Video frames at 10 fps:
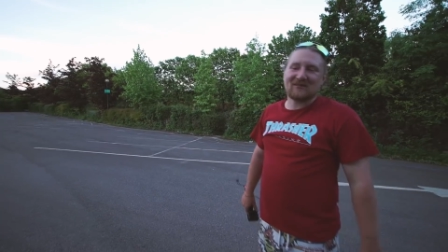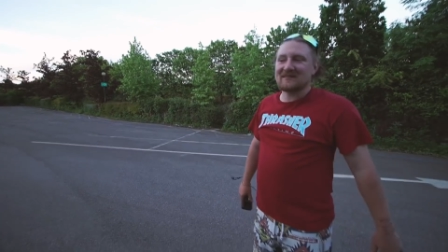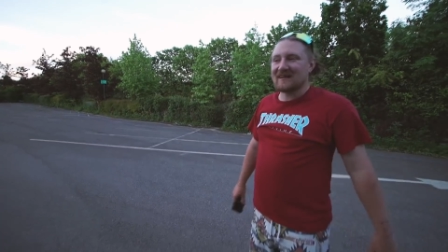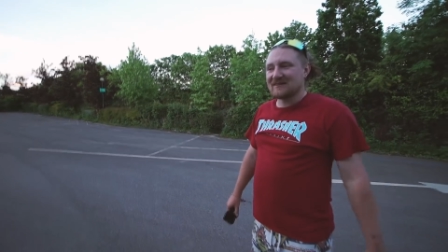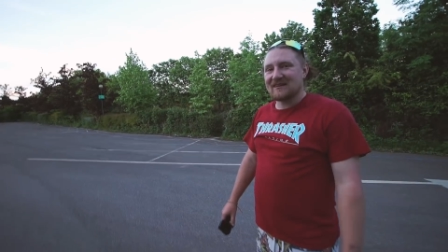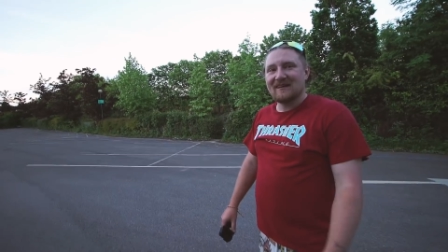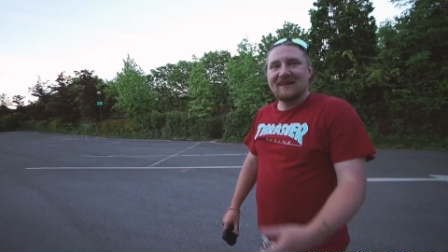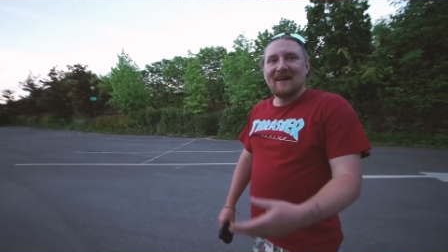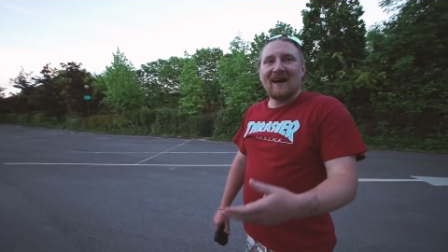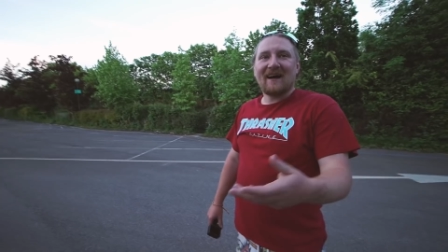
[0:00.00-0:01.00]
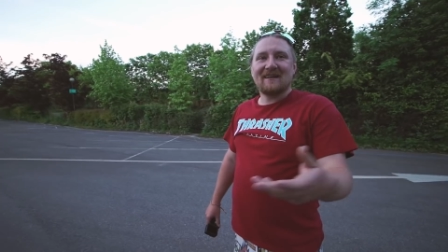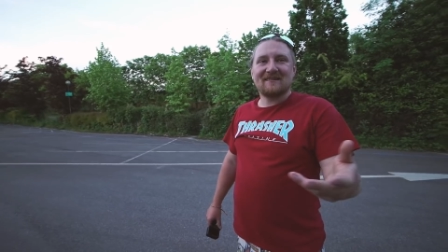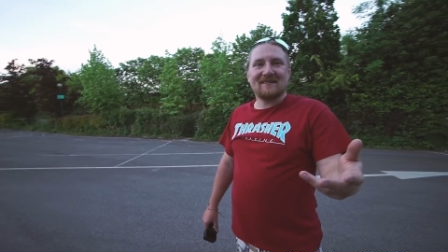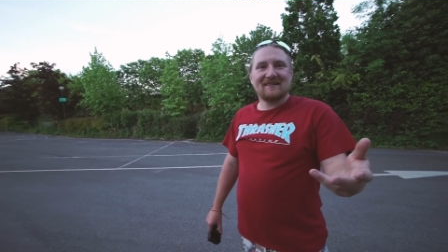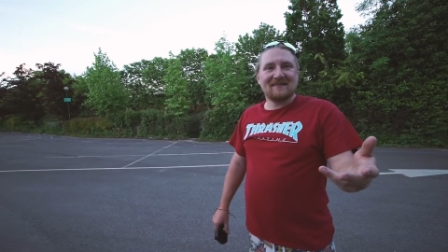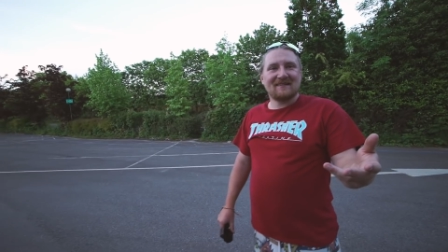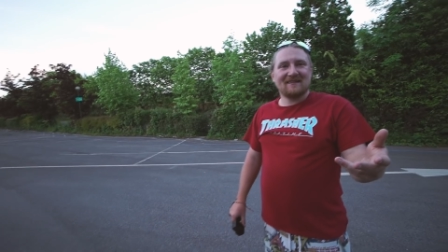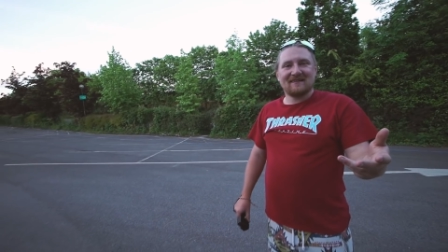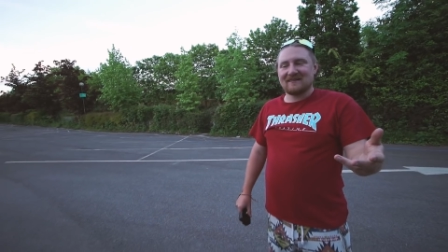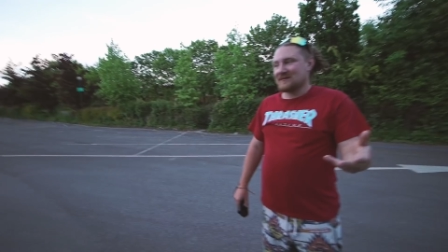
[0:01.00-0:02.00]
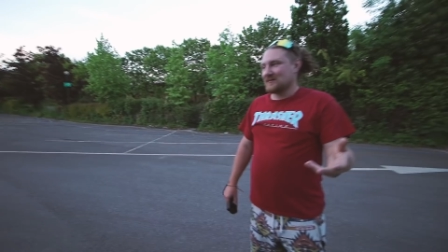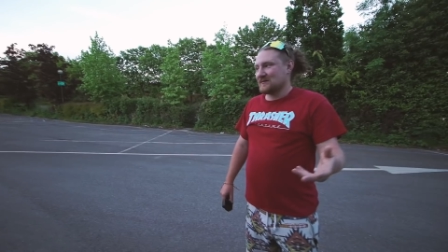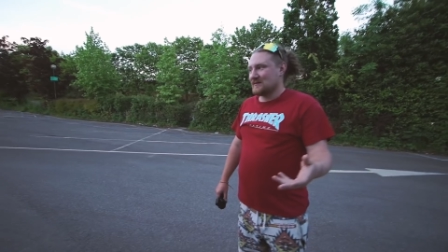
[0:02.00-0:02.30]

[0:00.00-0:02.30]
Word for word: because I tell you what. I tell you what. Socks.